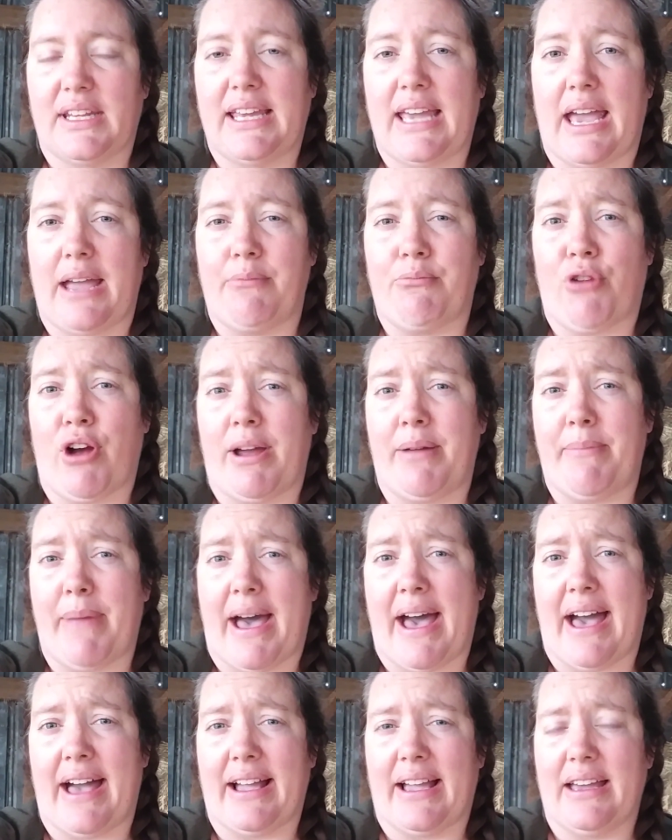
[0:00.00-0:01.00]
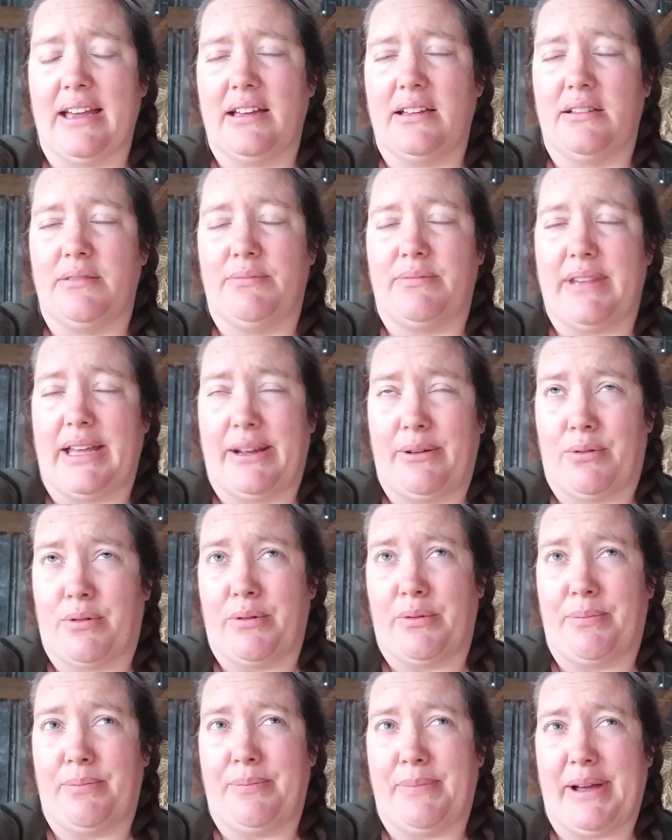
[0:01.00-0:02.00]
came right back. They
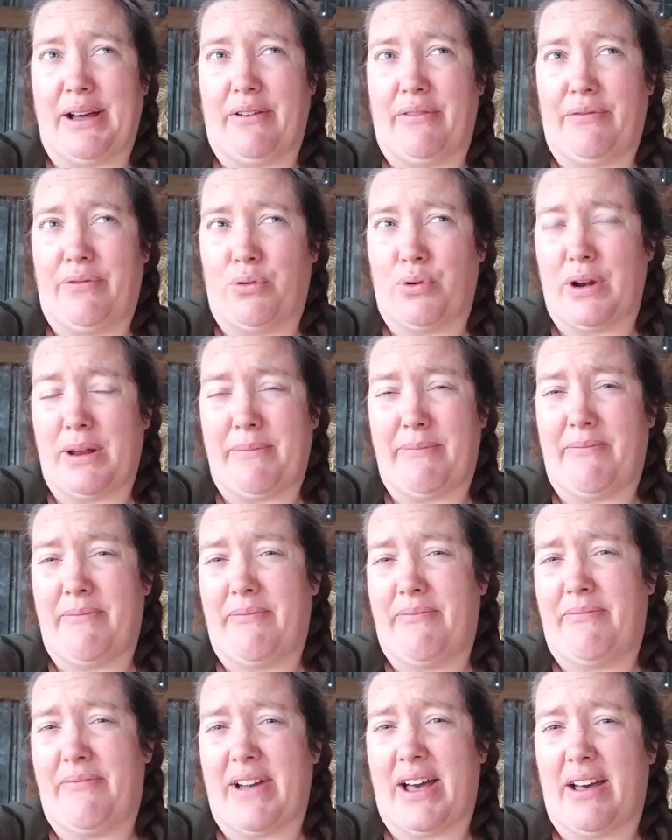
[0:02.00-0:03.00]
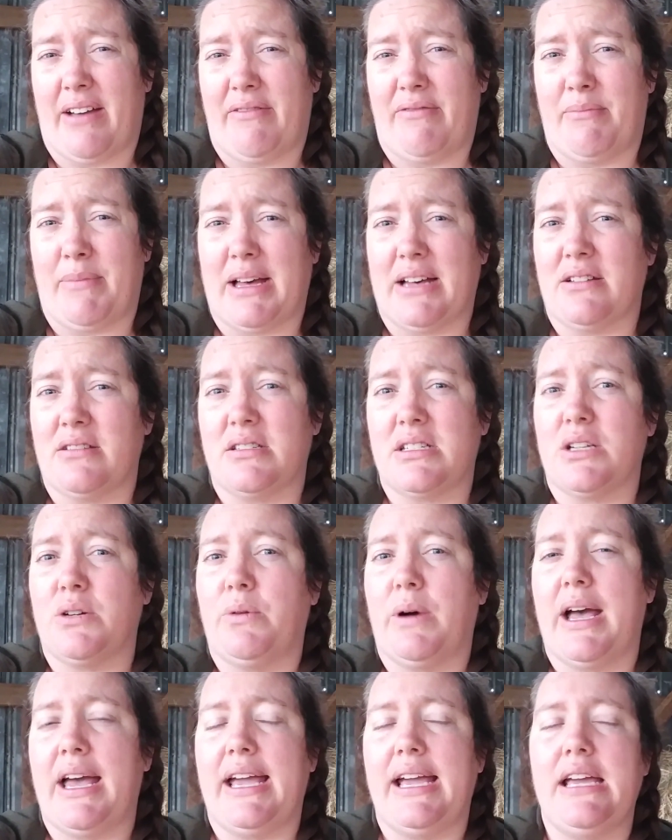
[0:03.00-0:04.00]
were about 45 miles
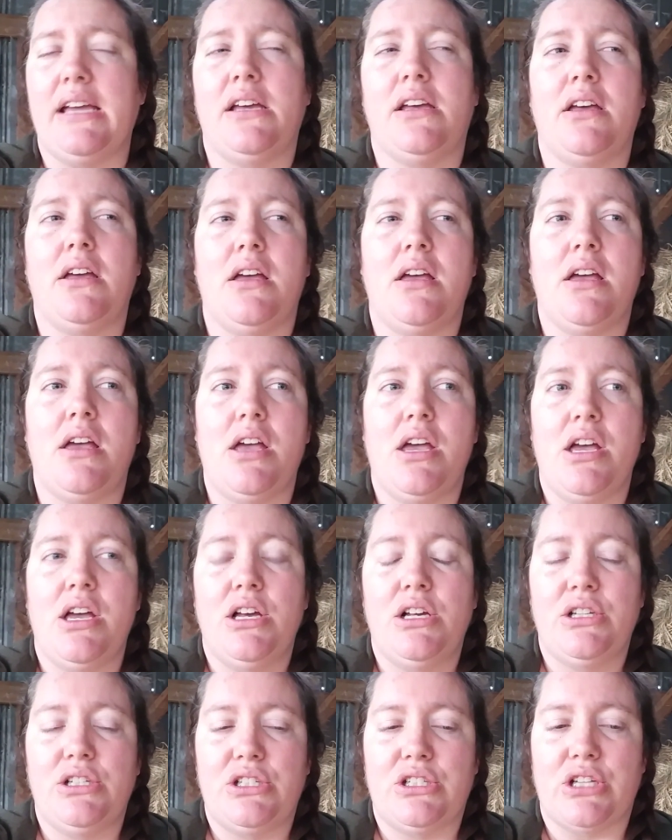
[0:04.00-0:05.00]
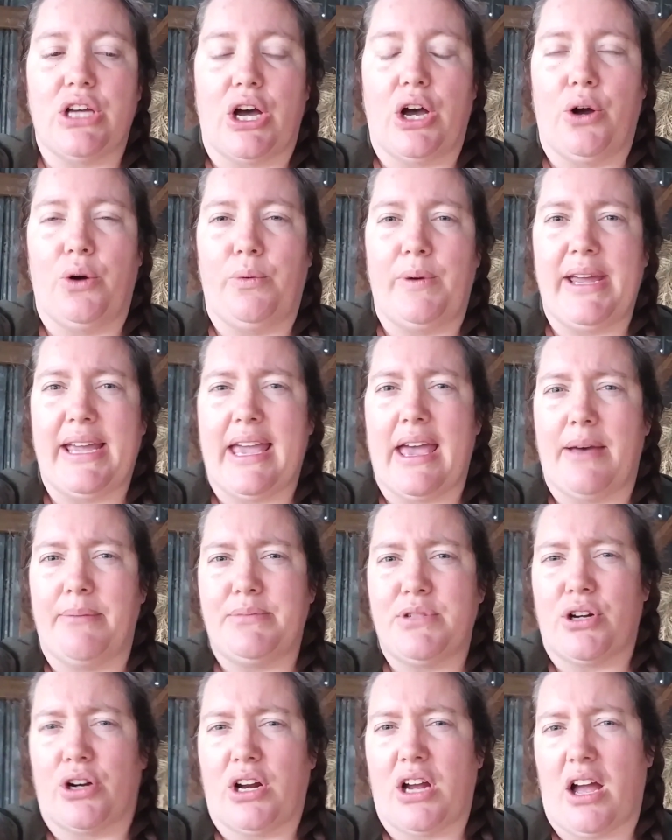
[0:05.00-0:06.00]
away. So we
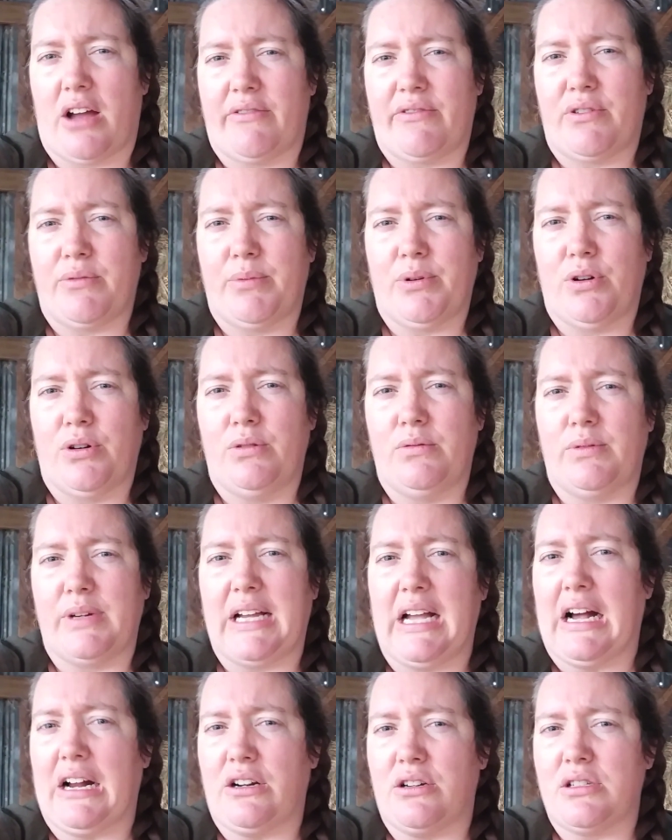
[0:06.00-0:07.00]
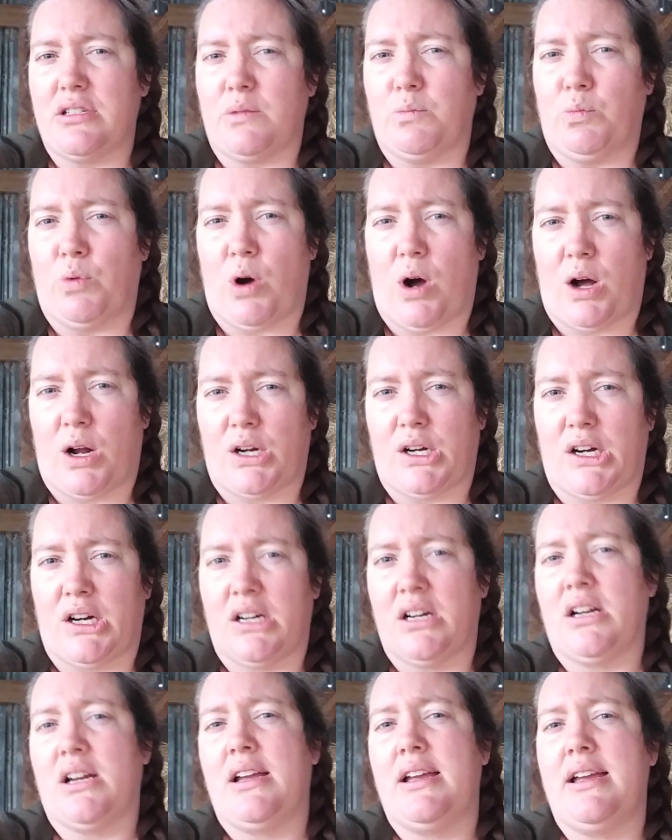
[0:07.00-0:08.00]
kept her comfortable. We got her some
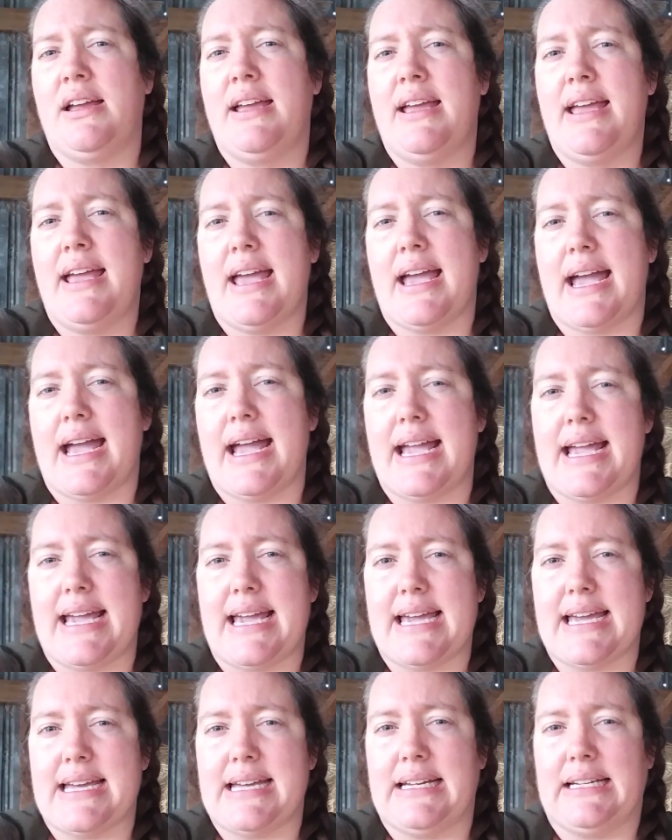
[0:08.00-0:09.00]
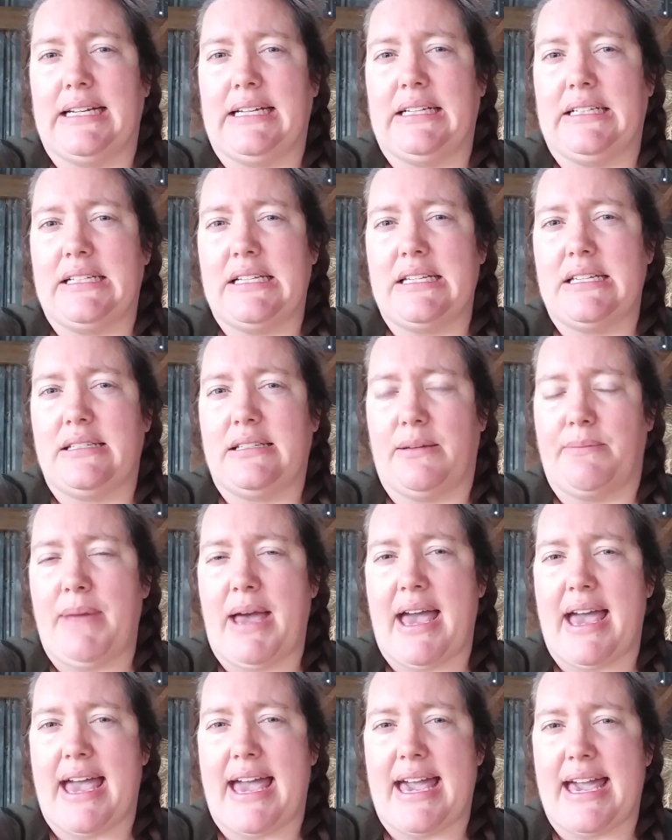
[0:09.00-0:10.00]
water and some
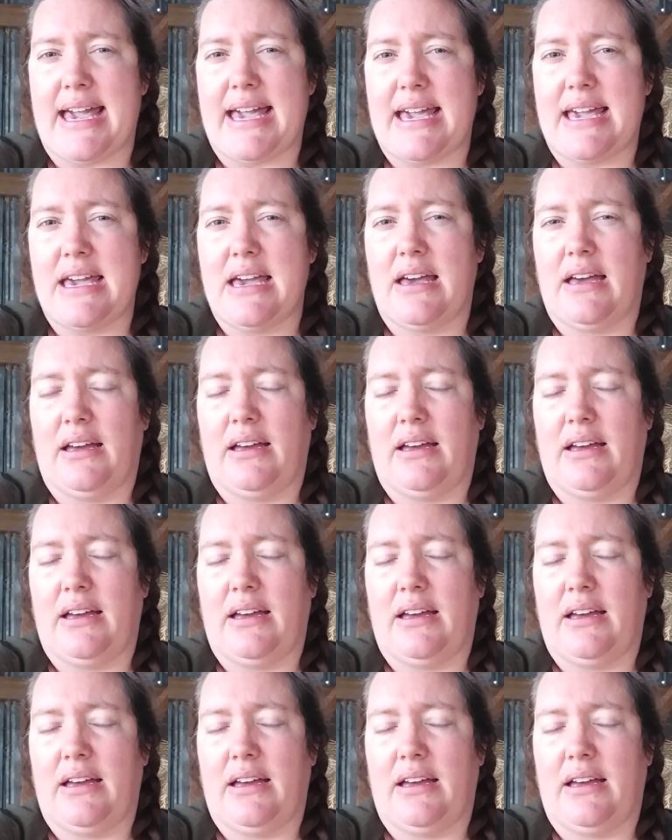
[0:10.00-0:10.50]
hay.